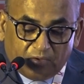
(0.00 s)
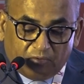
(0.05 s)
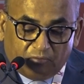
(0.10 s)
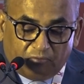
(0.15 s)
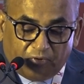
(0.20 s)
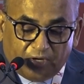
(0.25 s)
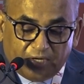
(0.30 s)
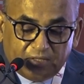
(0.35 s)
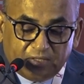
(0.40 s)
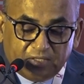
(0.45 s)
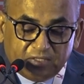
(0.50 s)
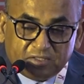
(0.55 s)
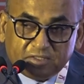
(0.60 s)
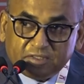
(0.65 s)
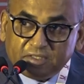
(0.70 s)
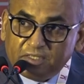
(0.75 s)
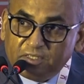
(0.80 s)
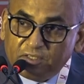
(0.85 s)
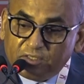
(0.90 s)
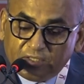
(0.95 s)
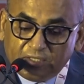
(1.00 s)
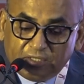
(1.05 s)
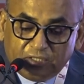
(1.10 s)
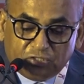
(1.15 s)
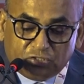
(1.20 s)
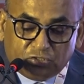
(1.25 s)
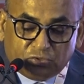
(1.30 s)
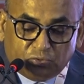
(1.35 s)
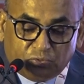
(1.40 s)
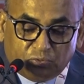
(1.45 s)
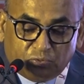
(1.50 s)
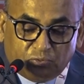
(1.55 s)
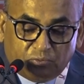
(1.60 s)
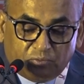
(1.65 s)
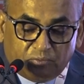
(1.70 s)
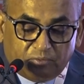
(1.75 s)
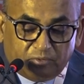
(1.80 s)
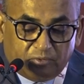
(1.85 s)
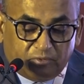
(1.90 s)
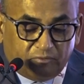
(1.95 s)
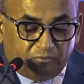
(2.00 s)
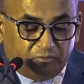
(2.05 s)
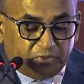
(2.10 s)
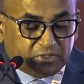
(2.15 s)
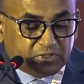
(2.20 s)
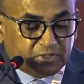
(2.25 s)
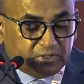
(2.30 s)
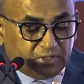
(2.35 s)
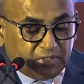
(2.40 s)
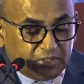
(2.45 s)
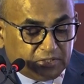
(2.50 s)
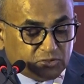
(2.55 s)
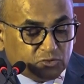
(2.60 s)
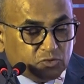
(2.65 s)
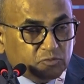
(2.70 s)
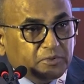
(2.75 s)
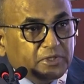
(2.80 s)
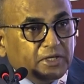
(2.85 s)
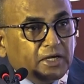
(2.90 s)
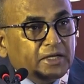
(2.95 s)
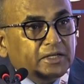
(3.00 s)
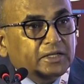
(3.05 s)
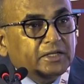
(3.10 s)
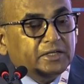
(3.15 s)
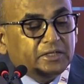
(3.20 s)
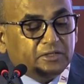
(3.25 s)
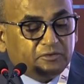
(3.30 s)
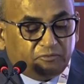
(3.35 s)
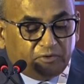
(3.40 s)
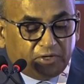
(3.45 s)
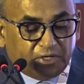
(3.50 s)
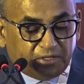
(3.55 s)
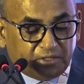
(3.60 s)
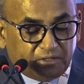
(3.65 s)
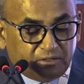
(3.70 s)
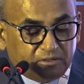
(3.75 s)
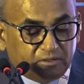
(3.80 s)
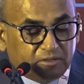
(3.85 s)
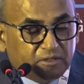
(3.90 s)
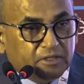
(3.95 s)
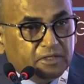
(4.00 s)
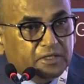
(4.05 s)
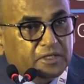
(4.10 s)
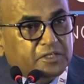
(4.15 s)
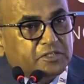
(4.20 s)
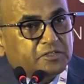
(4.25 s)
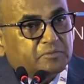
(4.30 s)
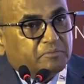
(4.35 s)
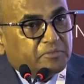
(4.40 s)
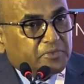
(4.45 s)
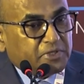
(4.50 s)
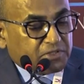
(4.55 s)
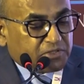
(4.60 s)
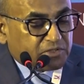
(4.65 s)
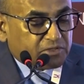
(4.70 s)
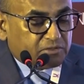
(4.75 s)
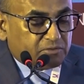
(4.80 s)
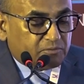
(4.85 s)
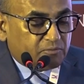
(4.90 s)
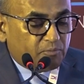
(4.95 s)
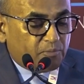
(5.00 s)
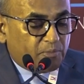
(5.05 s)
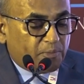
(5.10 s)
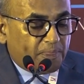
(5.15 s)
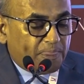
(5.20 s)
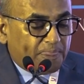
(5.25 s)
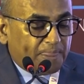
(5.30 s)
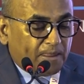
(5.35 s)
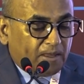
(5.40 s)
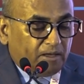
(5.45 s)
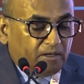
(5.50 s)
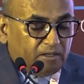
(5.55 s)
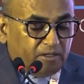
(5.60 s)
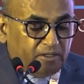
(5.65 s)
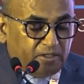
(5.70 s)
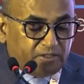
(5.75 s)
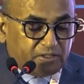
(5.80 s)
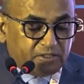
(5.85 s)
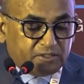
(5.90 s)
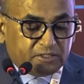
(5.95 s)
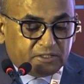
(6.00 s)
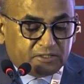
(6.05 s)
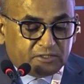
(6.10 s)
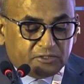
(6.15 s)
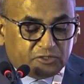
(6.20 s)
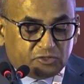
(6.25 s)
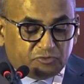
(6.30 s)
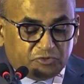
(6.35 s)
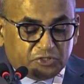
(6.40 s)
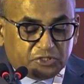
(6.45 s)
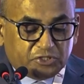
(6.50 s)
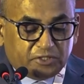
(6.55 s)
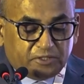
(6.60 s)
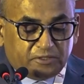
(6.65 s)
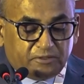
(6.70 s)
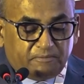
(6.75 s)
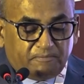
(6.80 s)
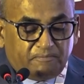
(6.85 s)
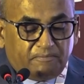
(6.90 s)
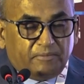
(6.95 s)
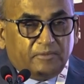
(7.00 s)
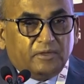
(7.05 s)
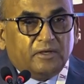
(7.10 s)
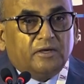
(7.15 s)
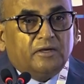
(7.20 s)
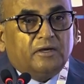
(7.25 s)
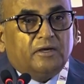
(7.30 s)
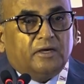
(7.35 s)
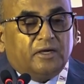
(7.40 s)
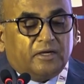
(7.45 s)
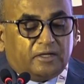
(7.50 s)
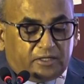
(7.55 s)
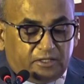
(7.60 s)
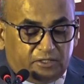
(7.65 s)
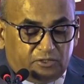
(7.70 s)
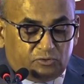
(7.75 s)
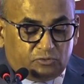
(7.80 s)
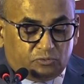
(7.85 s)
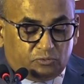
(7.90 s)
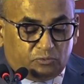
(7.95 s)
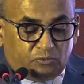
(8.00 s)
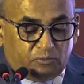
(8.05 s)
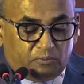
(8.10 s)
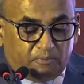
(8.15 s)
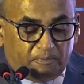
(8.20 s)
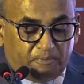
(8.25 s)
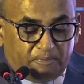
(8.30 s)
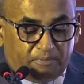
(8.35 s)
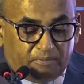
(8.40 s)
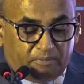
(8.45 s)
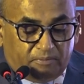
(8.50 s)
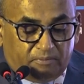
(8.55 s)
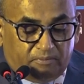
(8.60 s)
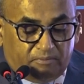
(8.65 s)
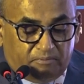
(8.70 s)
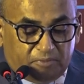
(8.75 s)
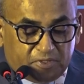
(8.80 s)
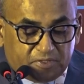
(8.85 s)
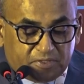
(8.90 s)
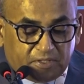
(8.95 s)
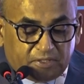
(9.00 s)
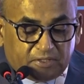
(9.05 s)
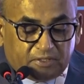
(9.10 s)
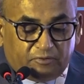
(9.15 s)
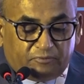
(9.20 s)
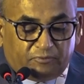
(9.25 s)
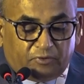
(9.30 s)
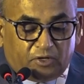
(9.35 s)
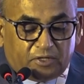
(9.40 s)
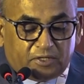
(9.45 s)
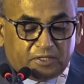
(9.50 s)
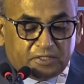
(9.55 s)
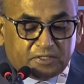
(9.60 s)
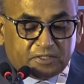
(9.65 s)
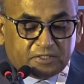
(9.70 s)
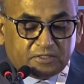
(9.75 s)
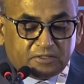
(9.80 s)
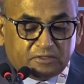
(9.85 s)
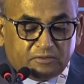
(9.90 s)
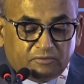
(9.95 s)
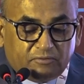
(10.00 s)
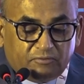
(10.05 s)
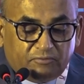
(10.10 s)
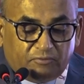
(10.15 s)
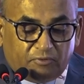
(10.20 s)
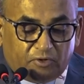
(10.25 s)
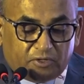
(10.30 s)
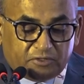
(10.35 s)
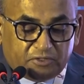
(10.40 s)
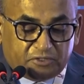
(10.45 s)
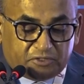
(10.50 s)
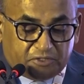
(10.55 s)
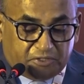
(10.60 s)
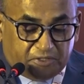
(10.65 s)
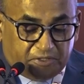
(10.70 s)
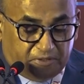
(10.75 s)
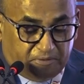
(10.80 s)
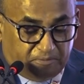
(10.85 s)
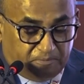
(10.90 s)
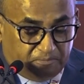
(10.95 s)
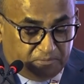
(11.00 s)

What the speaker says: while the central issue, which needs to be identified, is missed. It is a situation akin to missing the forests for the tree.